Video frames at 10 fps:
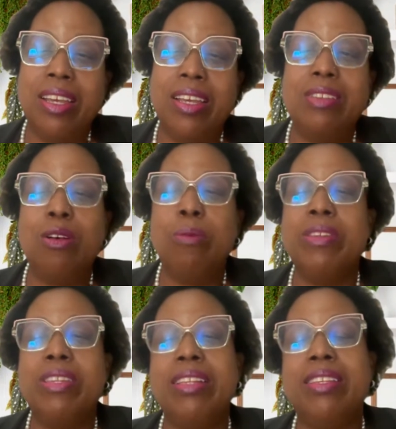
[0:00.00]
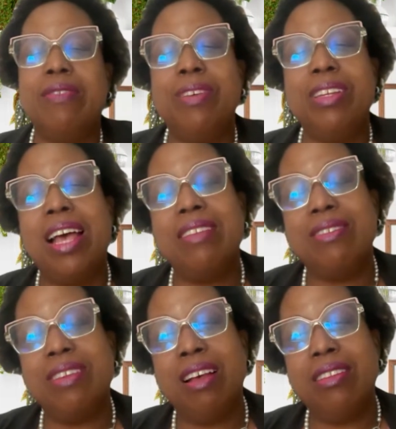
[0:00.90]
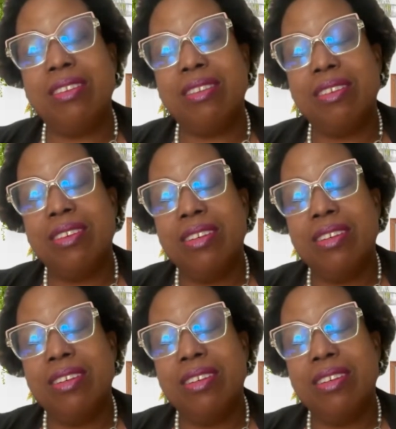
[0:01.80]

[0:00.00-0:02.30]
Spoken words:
it's almost as if it has not